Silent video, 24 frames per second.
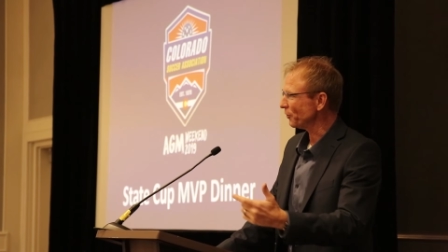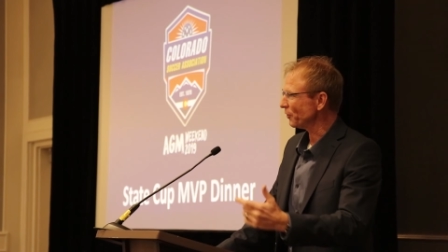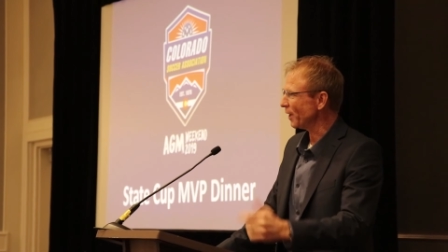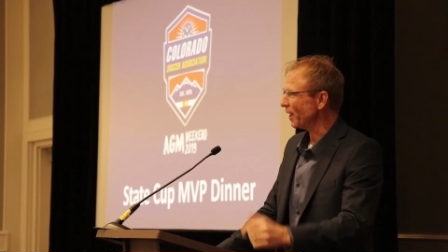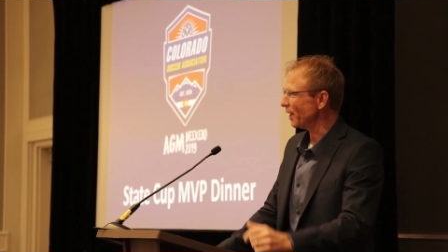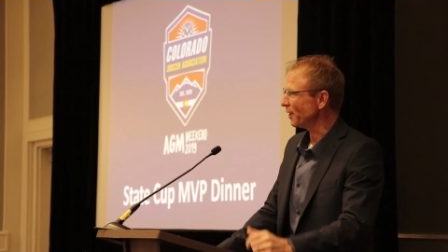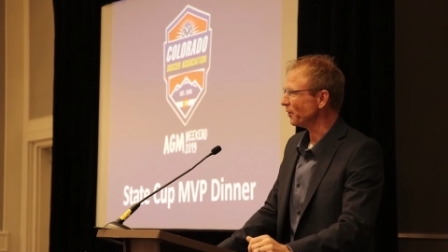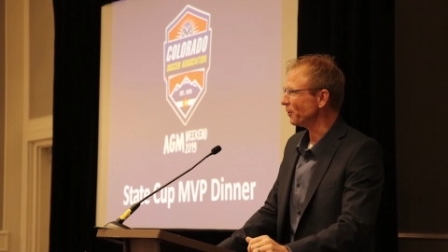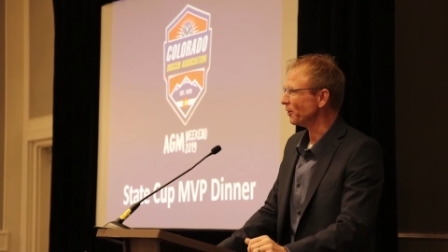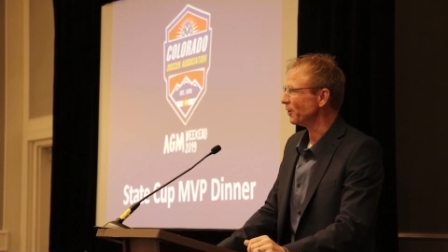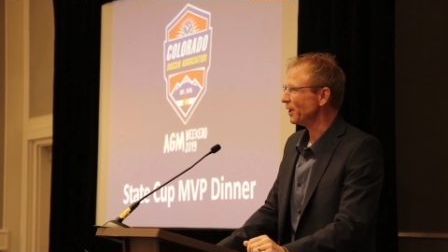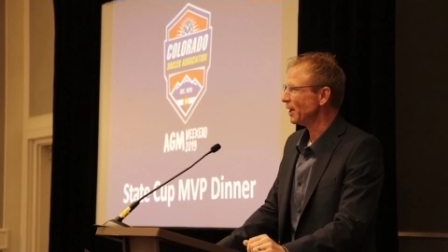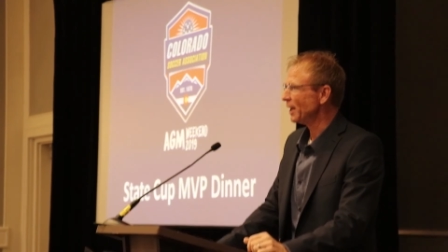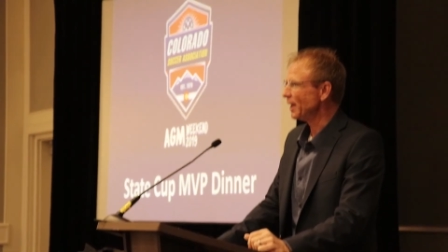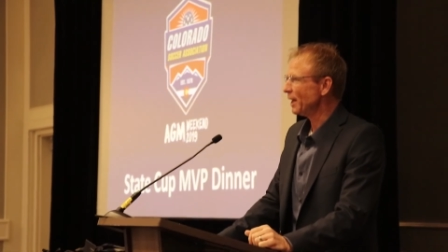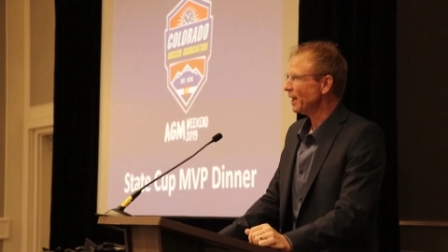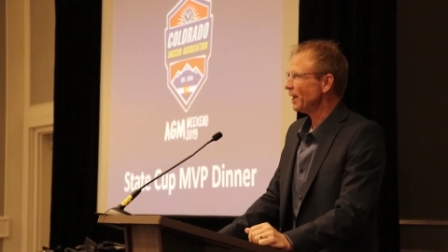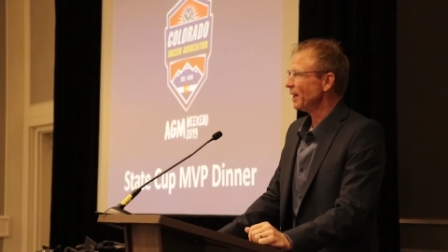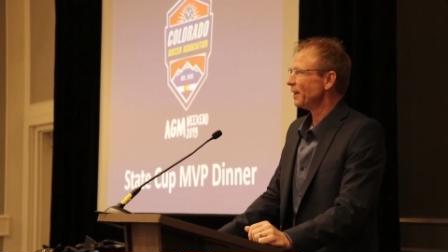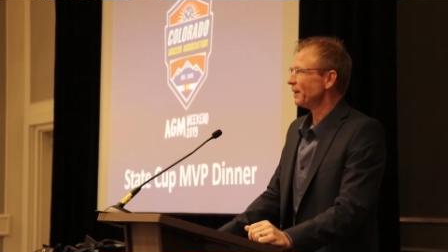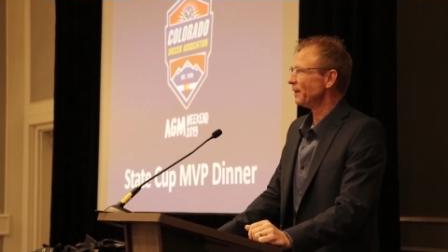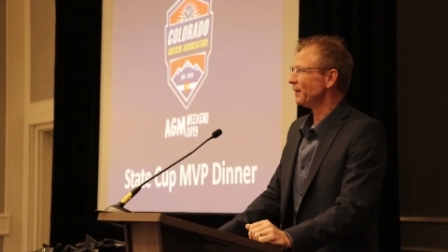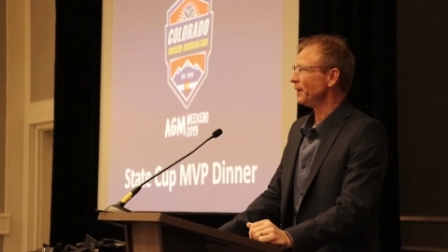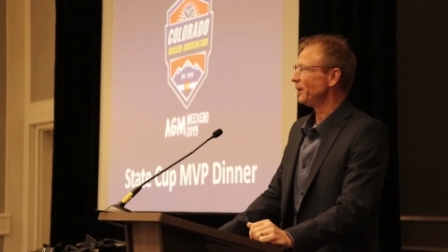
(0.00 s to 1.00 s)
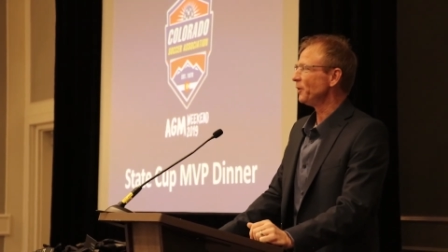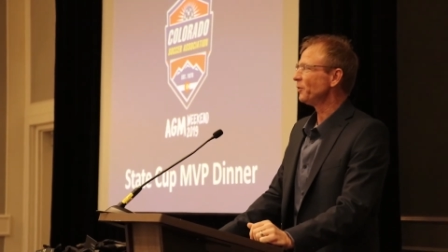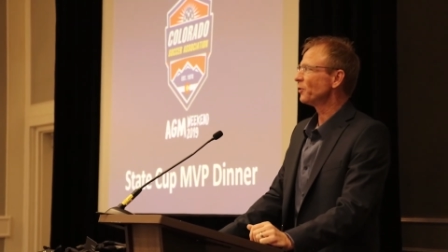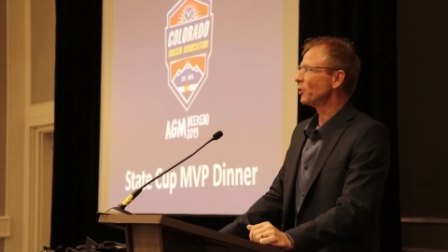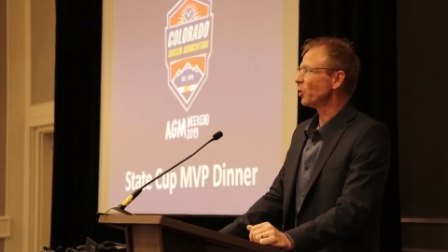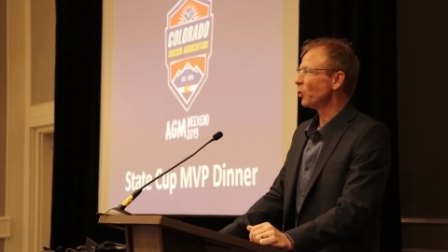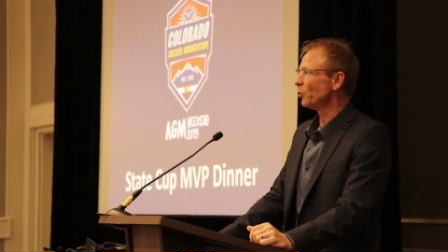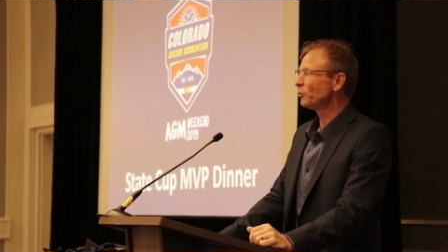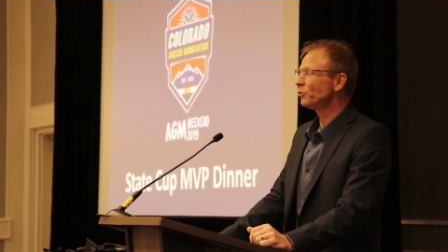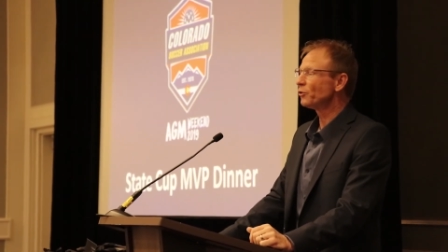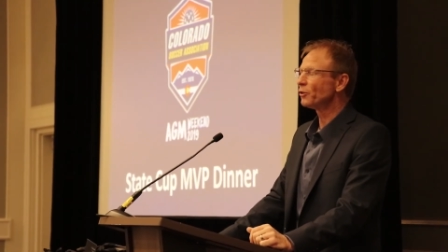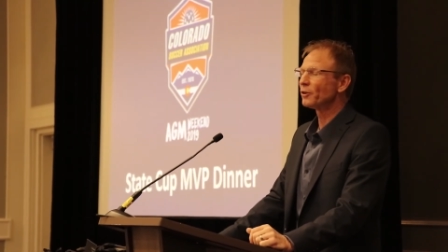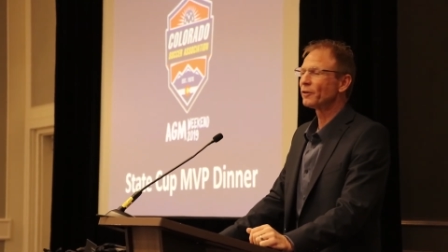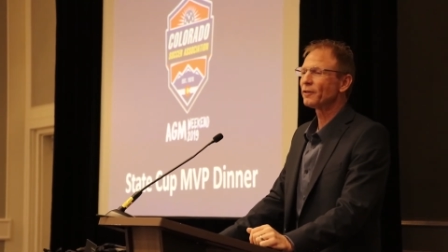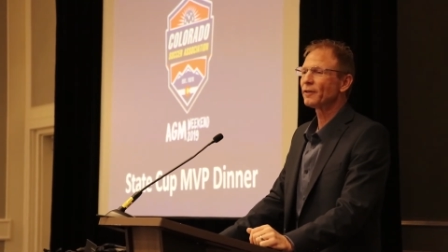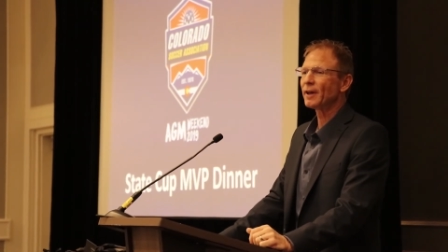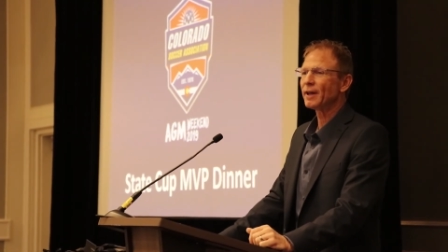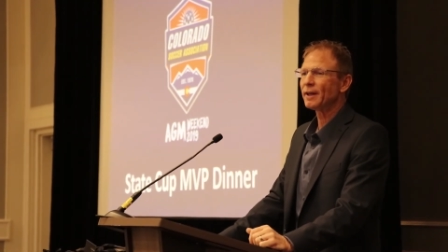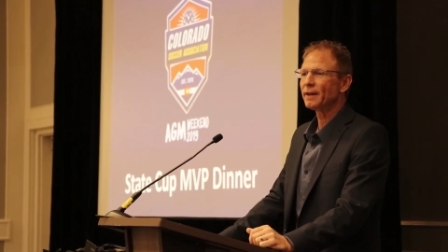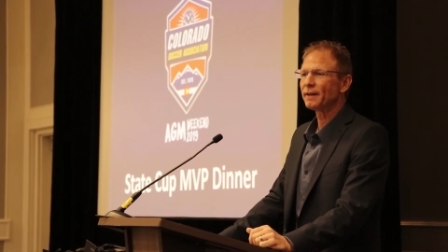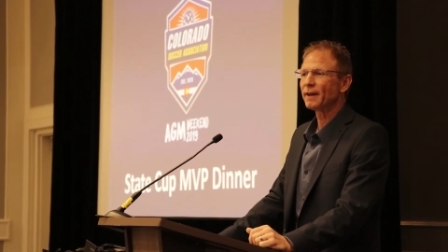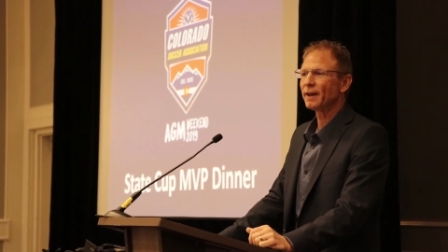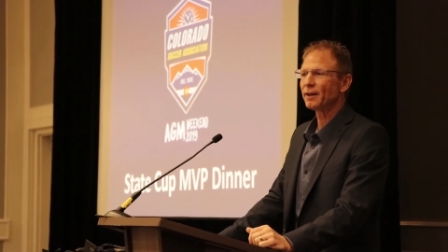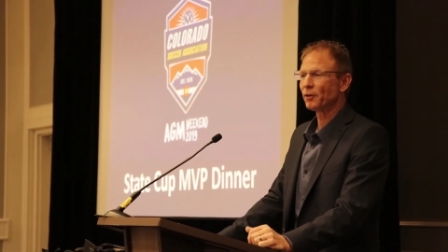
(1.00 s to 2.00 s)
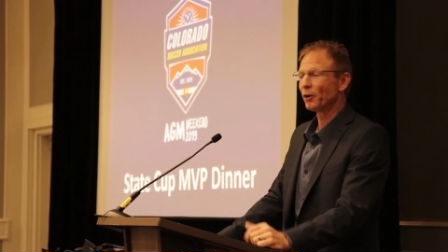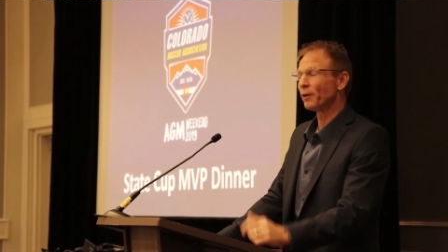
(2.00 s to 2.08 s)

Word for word: soccer, these coaches they, they,